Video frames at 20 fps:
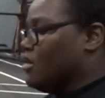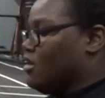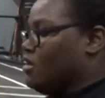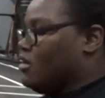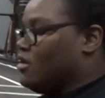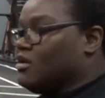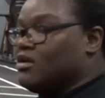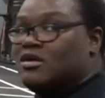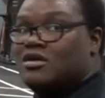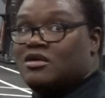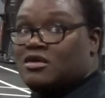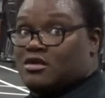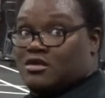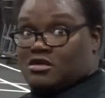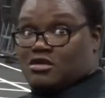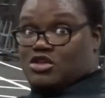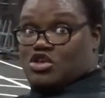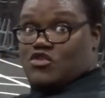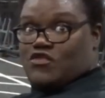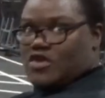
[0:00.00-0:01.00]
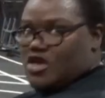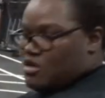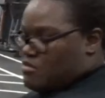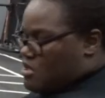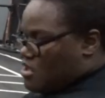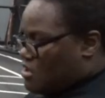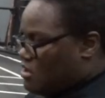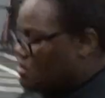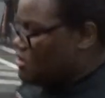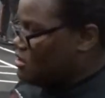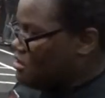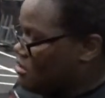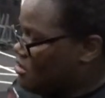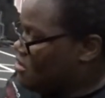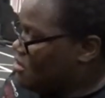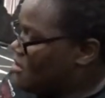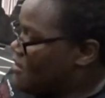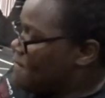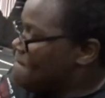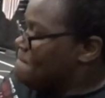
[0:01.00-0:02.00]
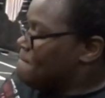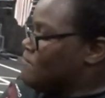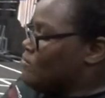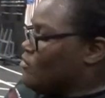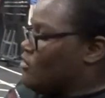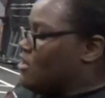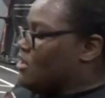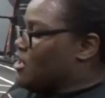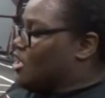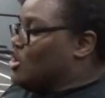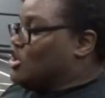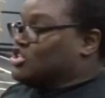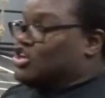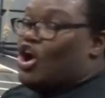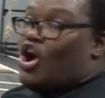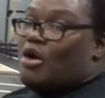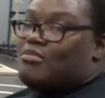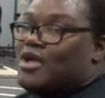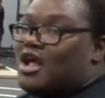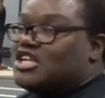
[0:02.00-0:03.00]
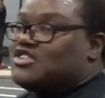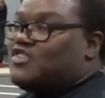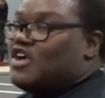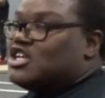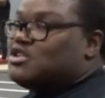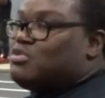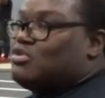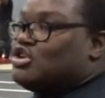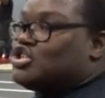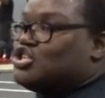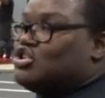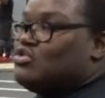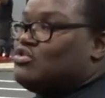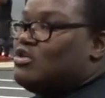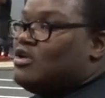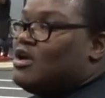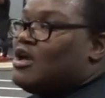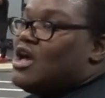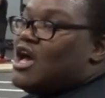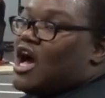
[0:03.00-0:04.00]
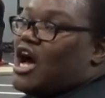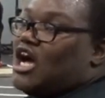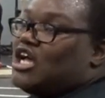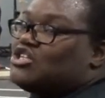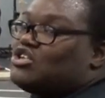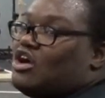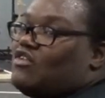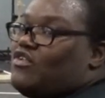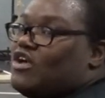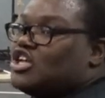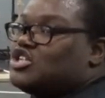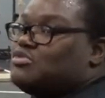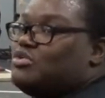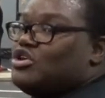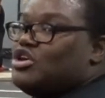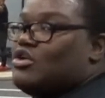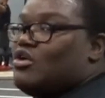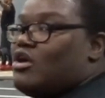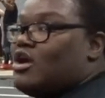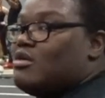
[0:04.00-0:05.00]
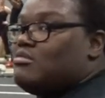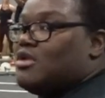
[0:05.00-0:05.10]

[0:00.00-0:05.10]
Yeah. Trying to save that bit. So I'm not as flexible as you. i saw not flexible you are.